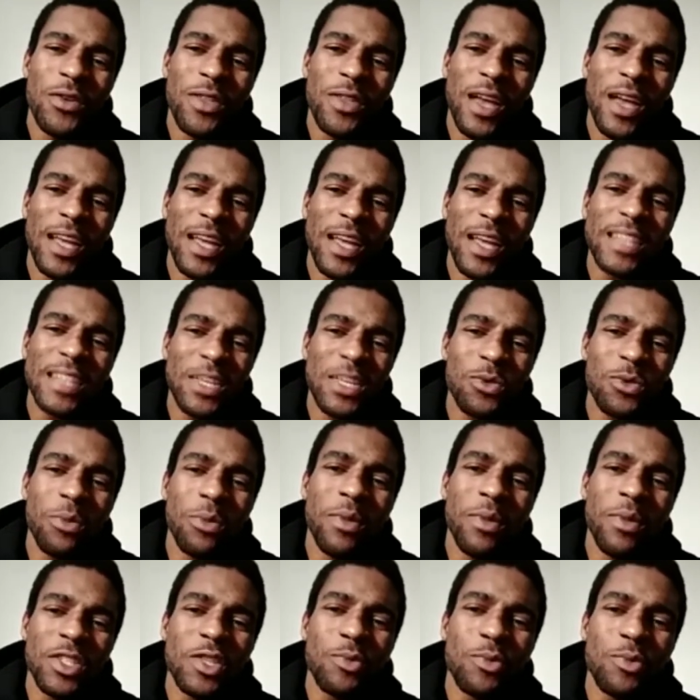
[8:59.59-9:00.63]
I guess that's what
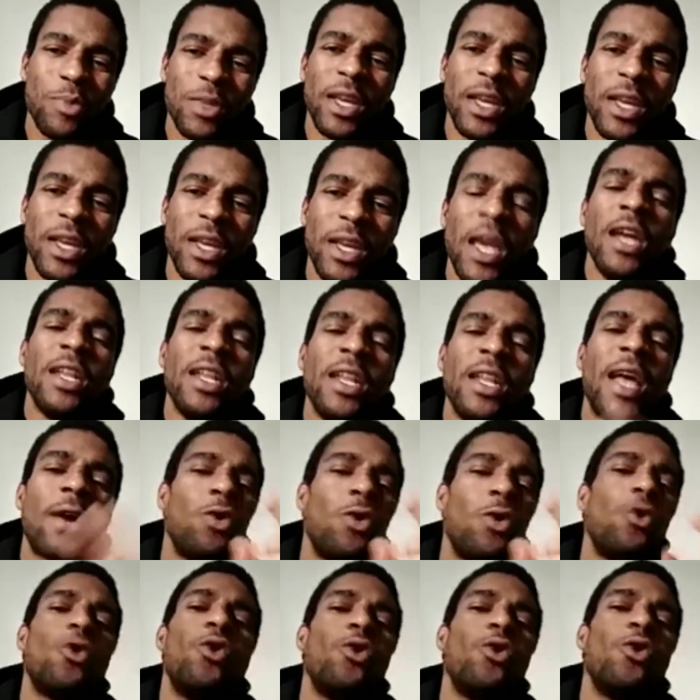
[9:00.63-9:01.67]
makes it like that
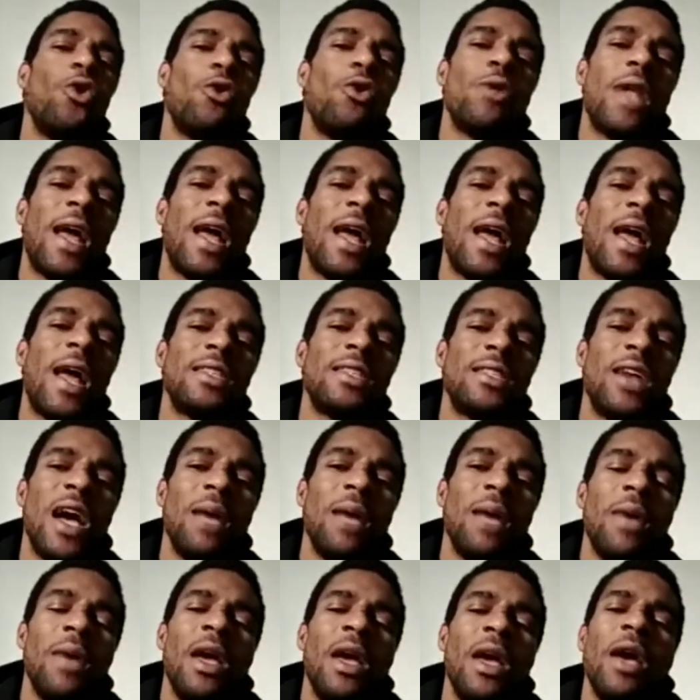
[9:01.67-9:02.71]
quote unquote last
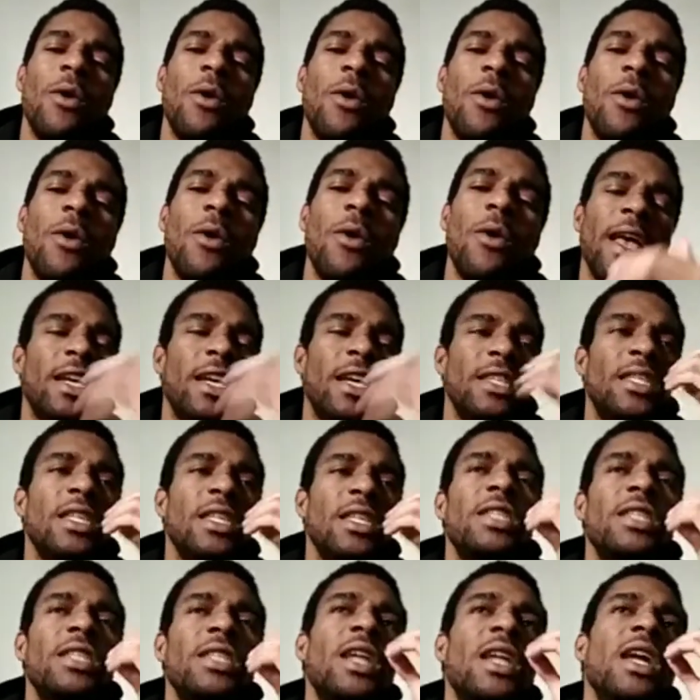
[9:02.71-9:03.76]
time, because
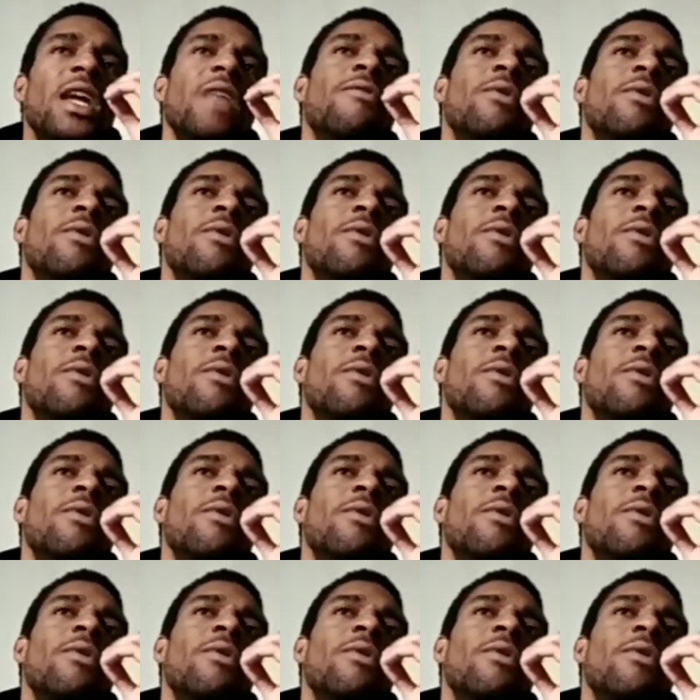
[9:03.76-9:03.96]
it's not even,